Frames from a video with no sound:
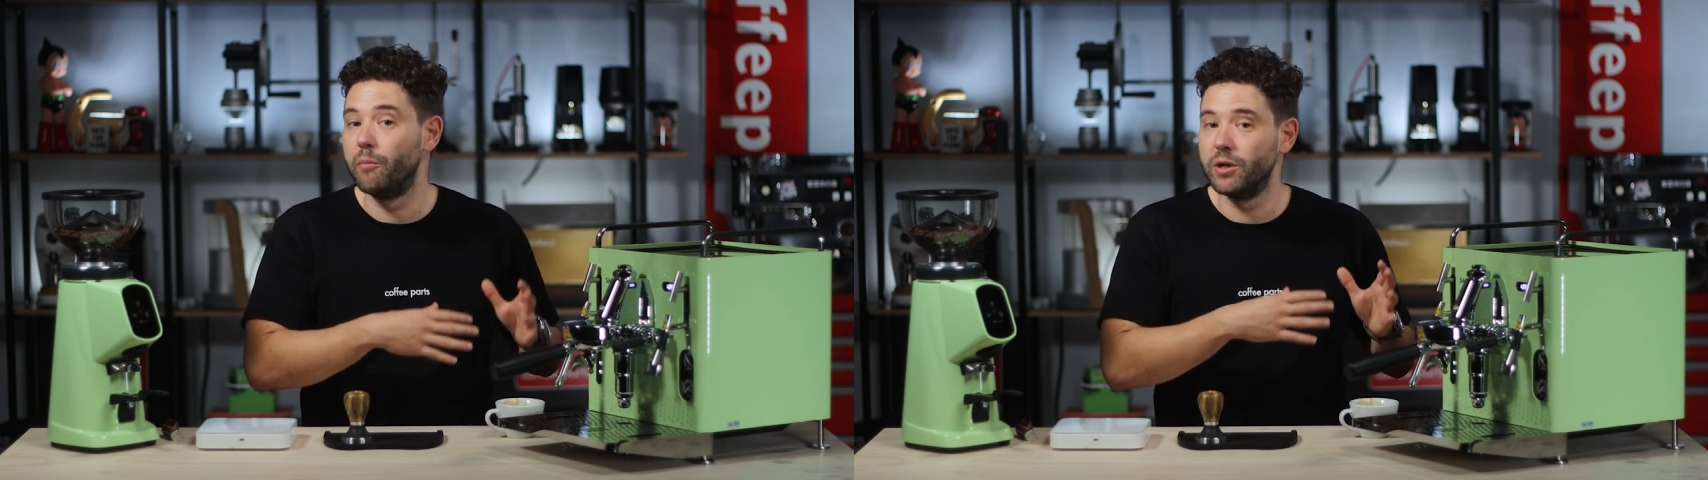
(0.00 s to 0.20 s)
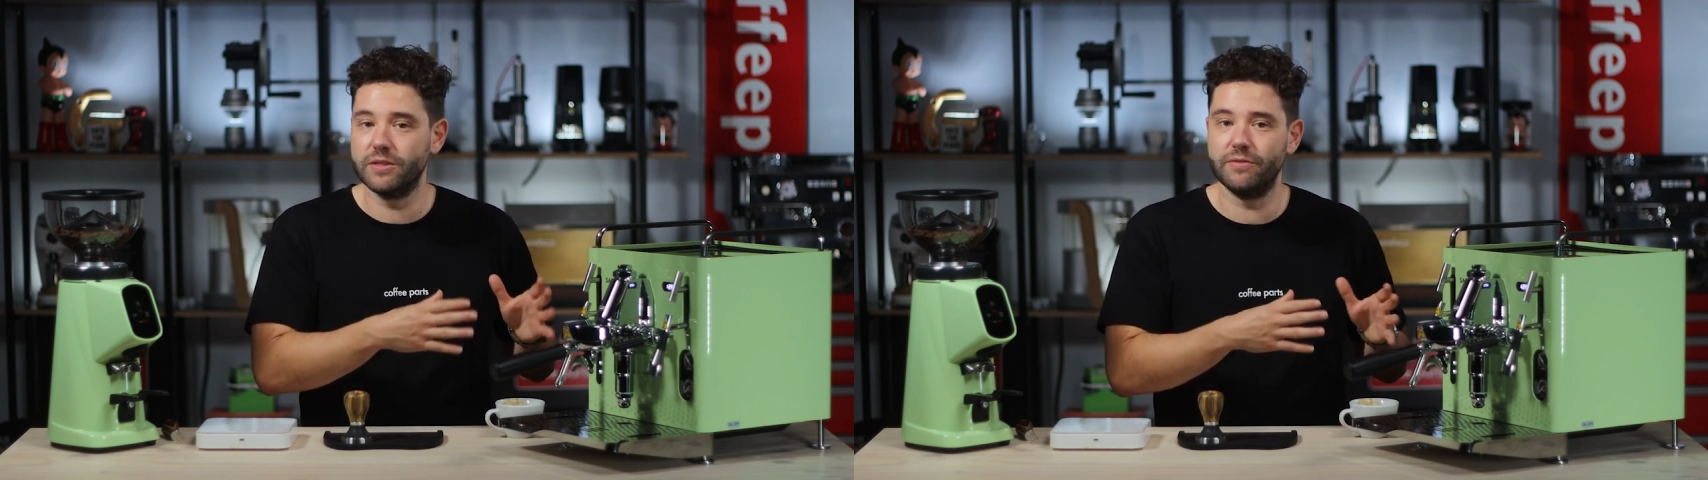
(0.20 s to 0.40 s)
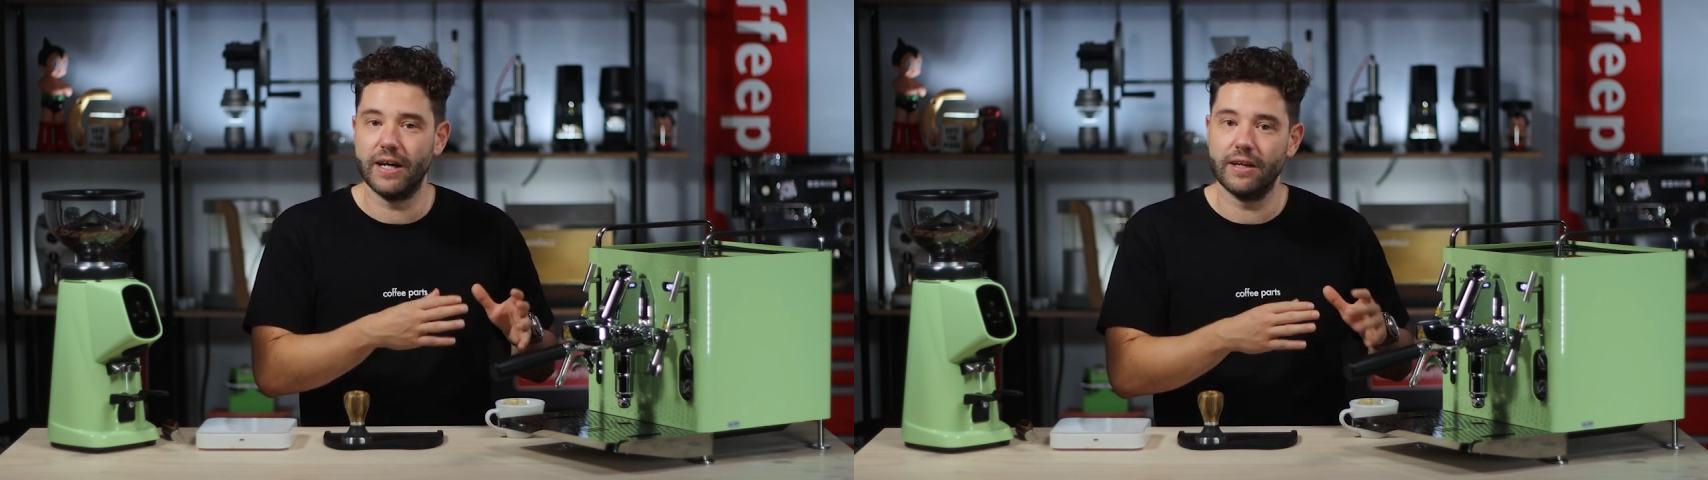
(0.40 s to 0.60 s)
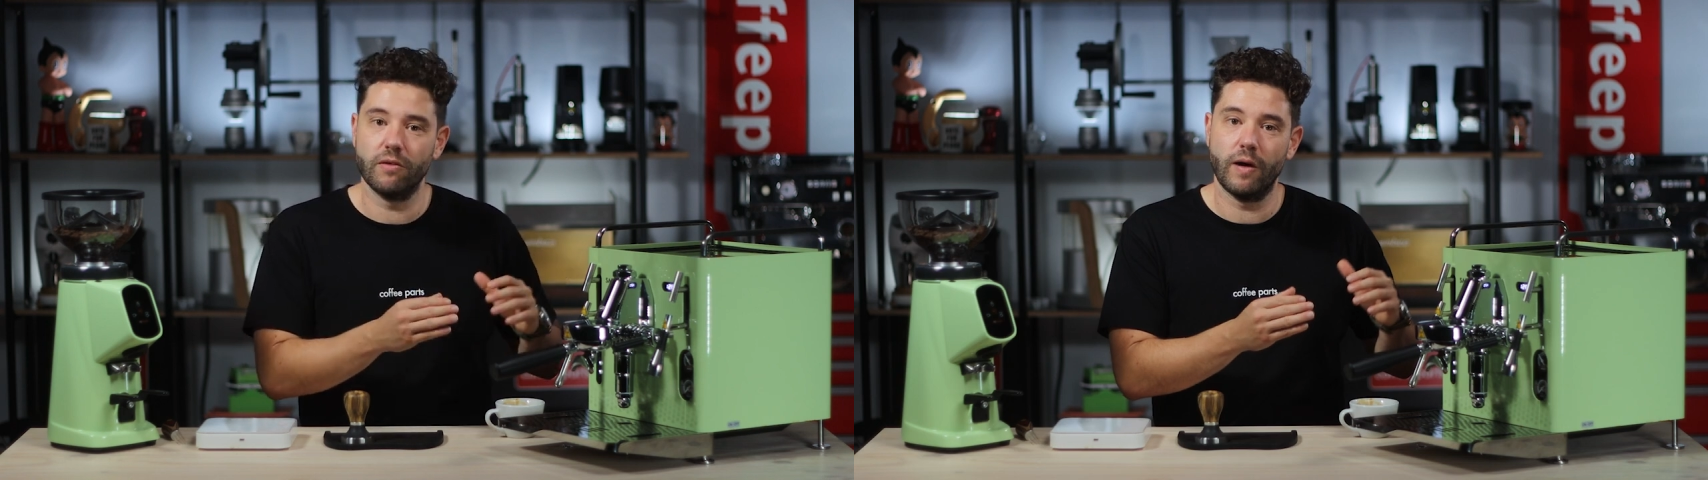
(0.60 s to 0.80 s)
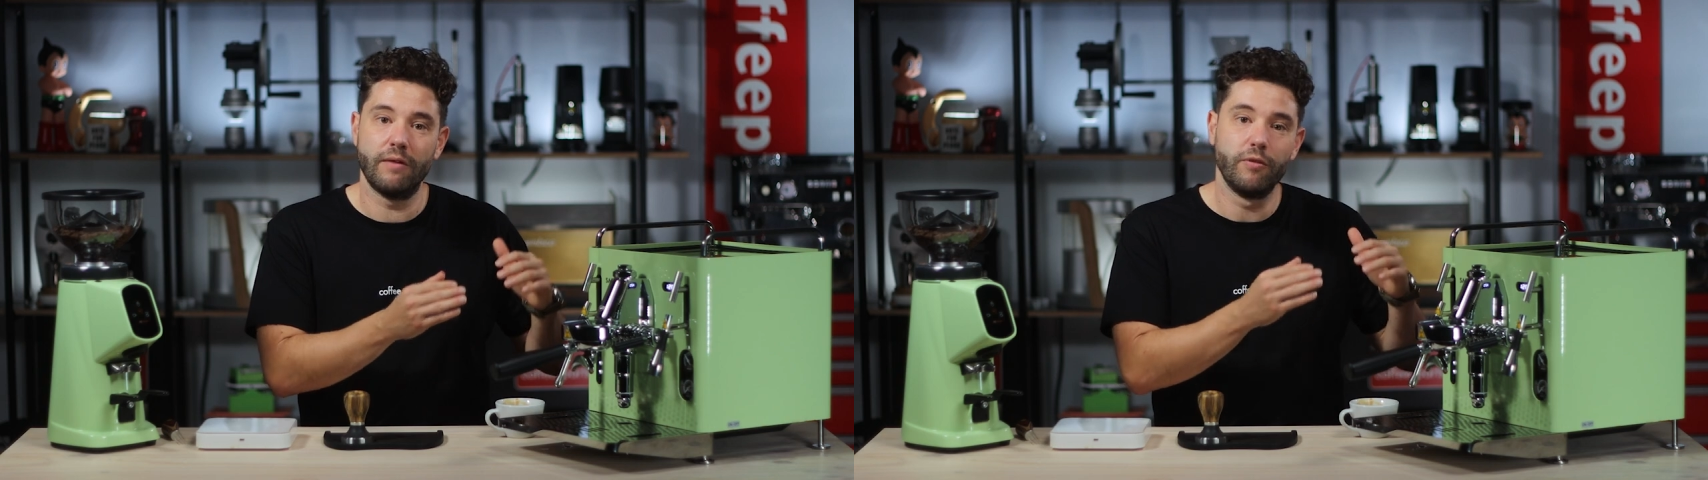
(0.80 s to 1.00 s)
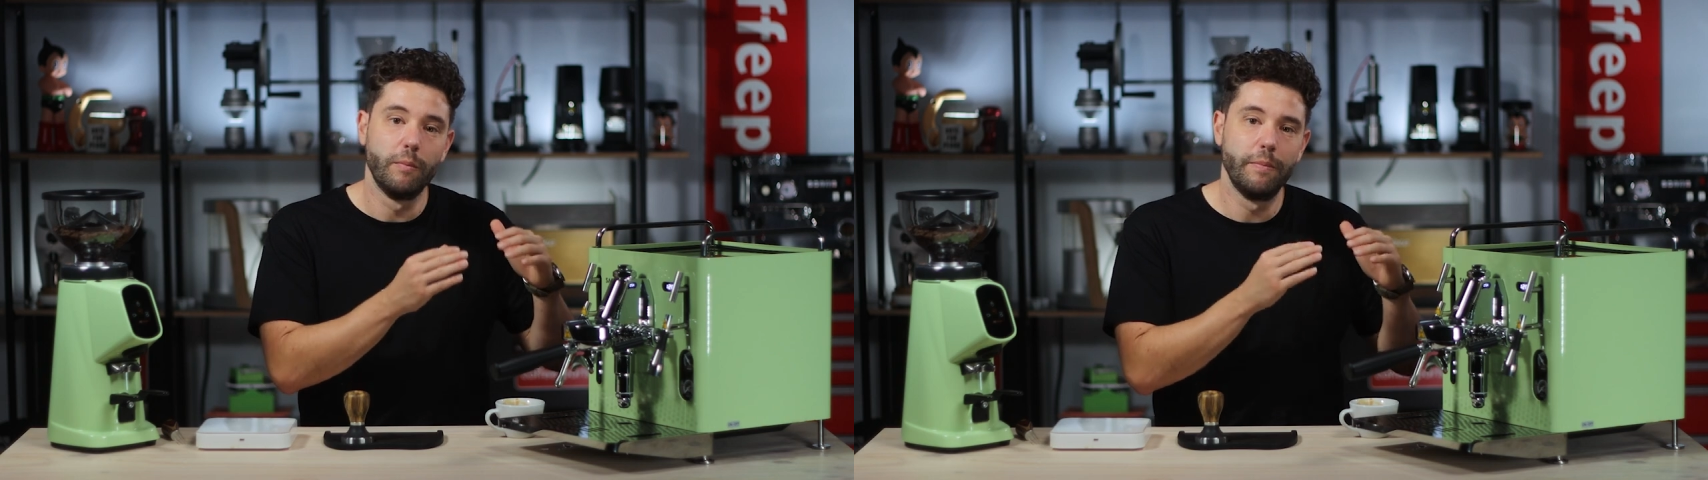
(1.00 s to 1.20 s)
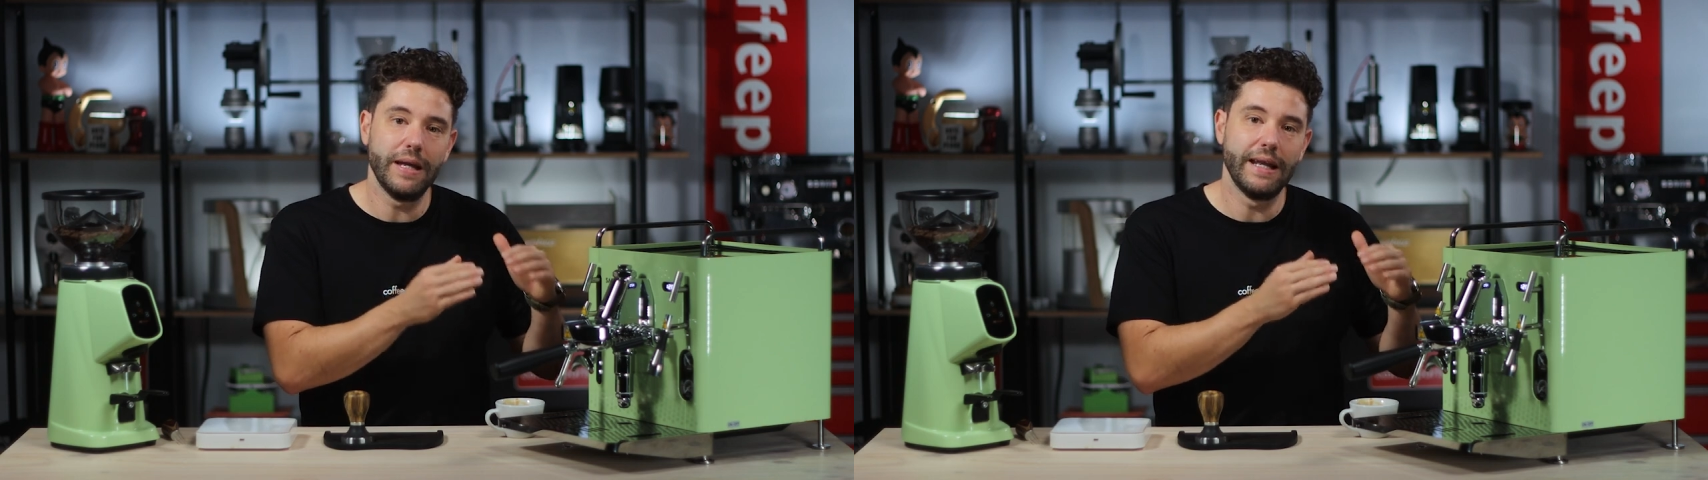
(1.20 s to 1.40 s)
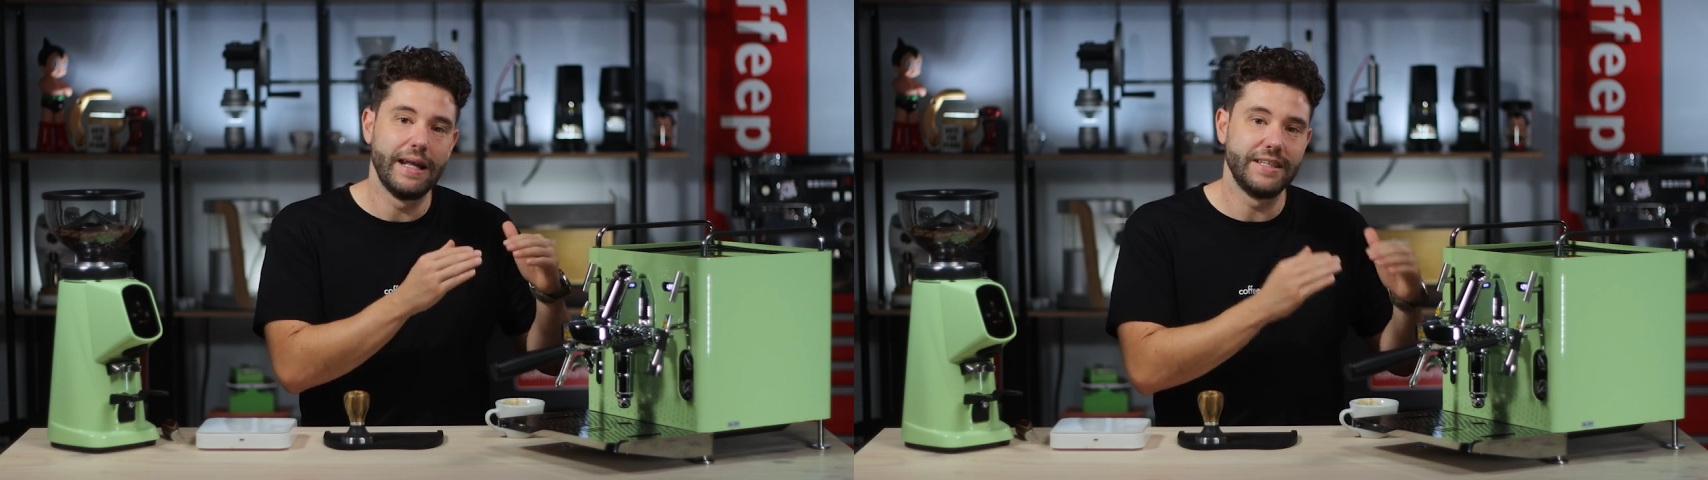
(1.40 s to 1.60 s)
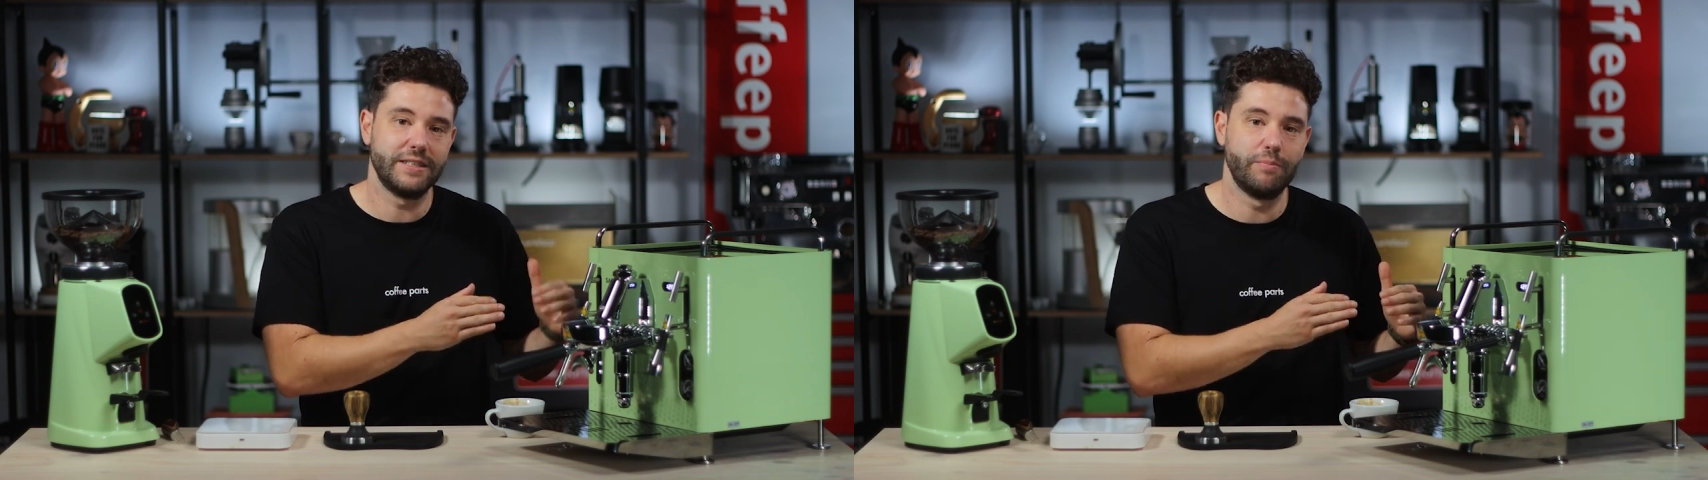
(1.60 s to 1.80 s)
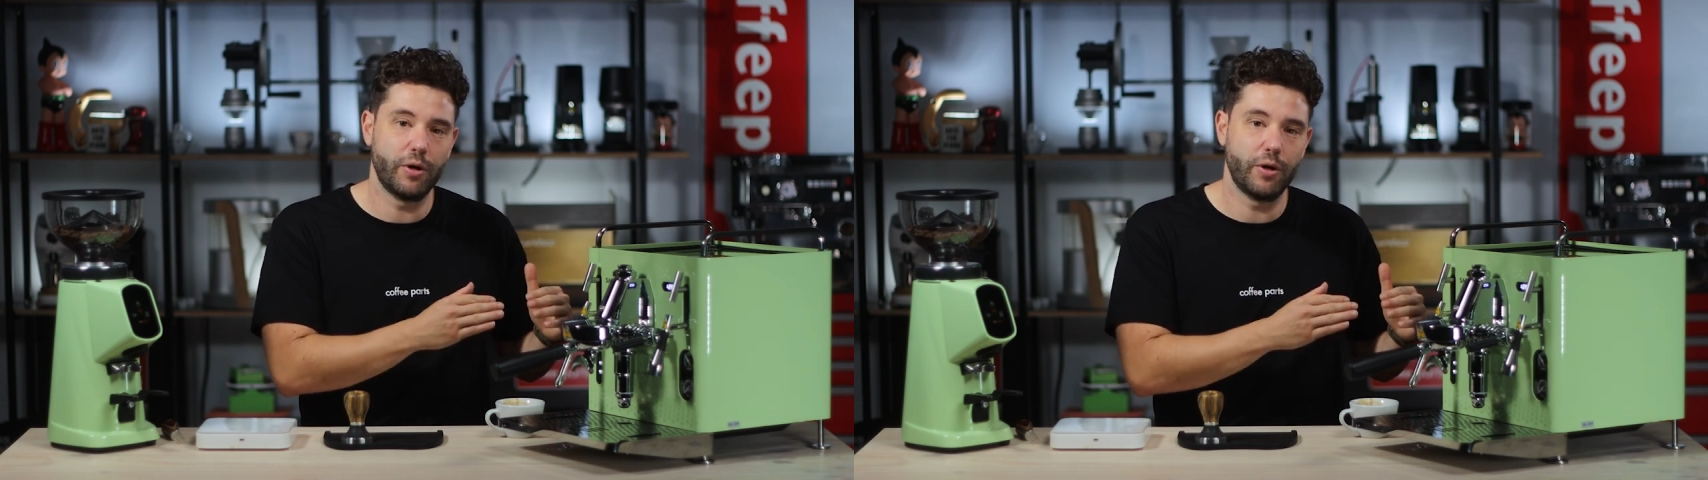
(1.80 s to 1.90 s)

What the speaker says: Mozza Fiato R for a bit less in